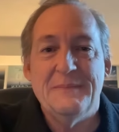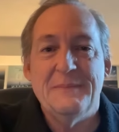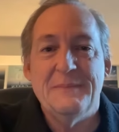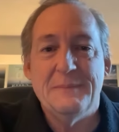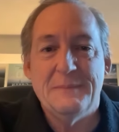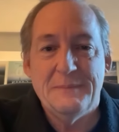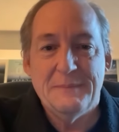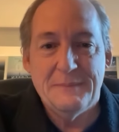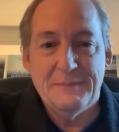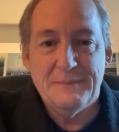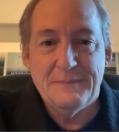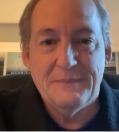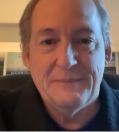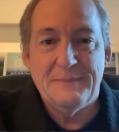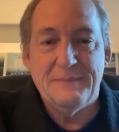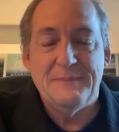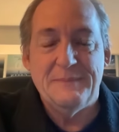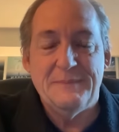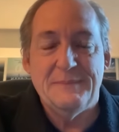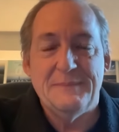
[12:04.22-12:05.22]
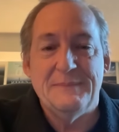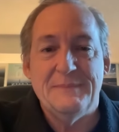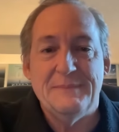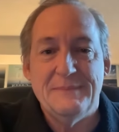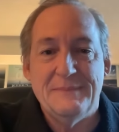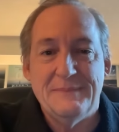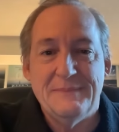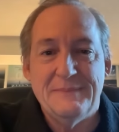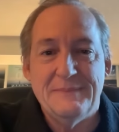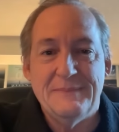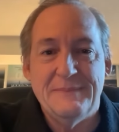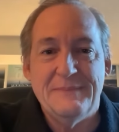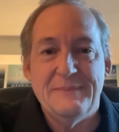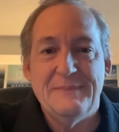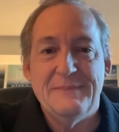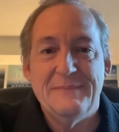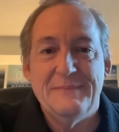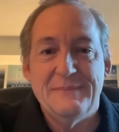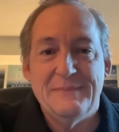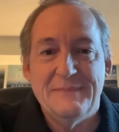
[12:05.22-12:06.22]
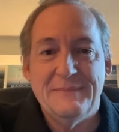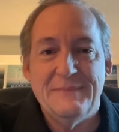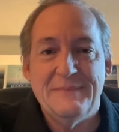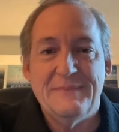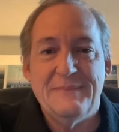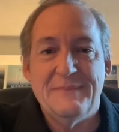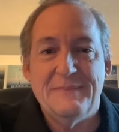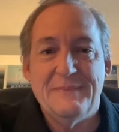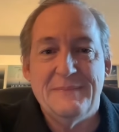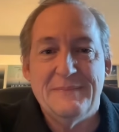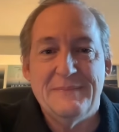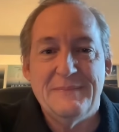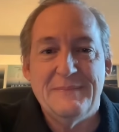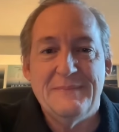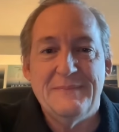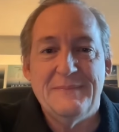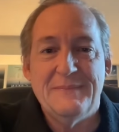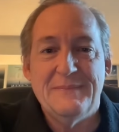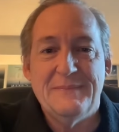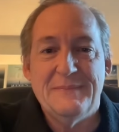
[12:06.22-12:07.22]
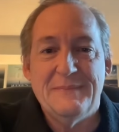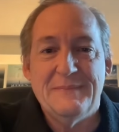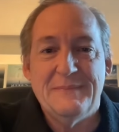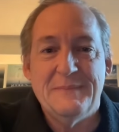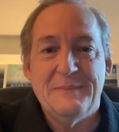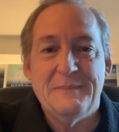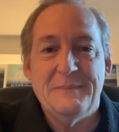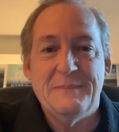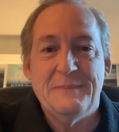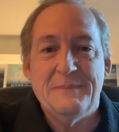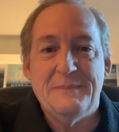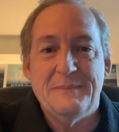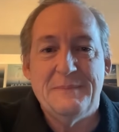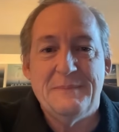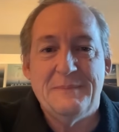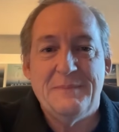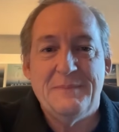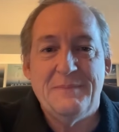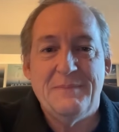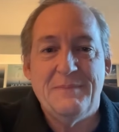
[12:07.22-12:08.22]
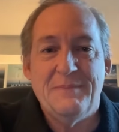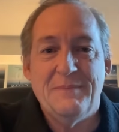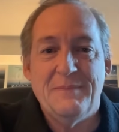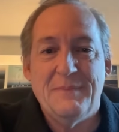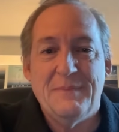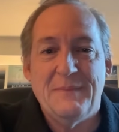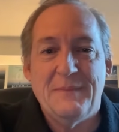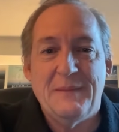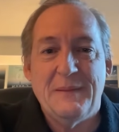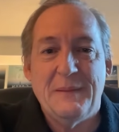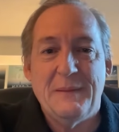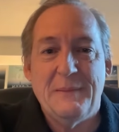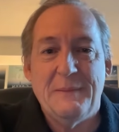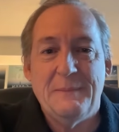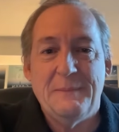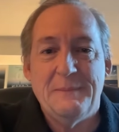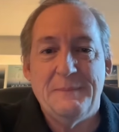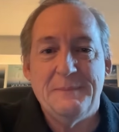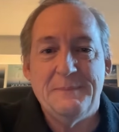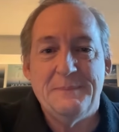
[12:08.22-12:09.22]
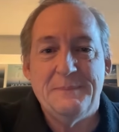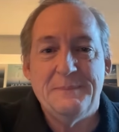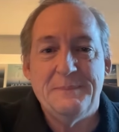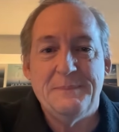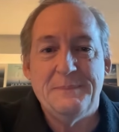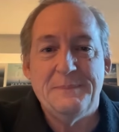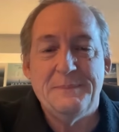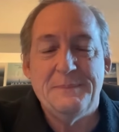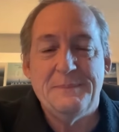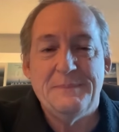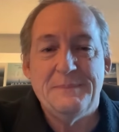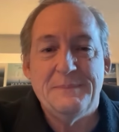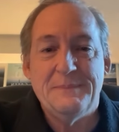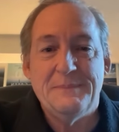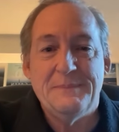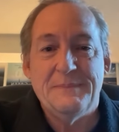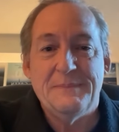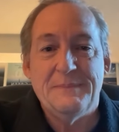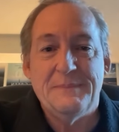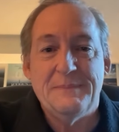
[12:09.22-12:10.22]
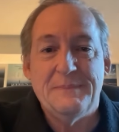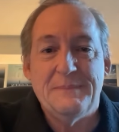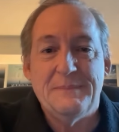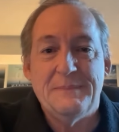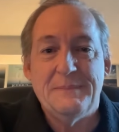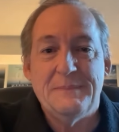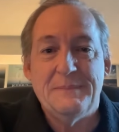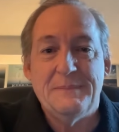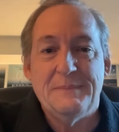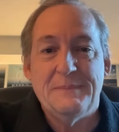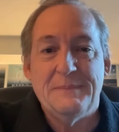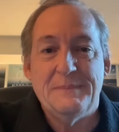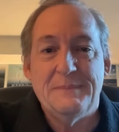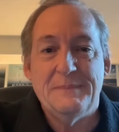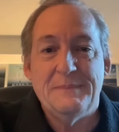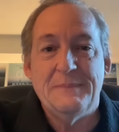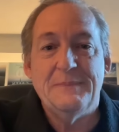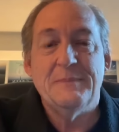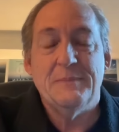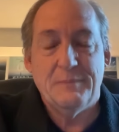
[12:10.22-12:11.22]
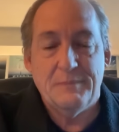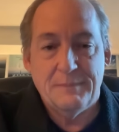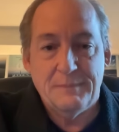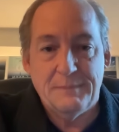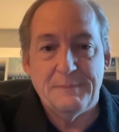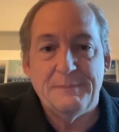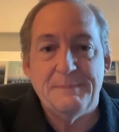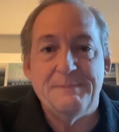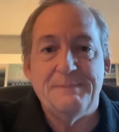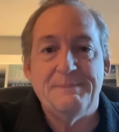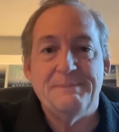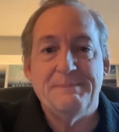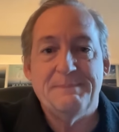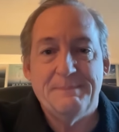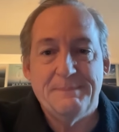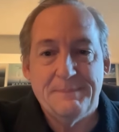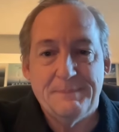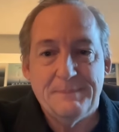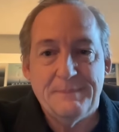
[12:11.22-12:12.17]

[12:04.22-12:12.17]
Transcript: No words are spoken by the person on screen.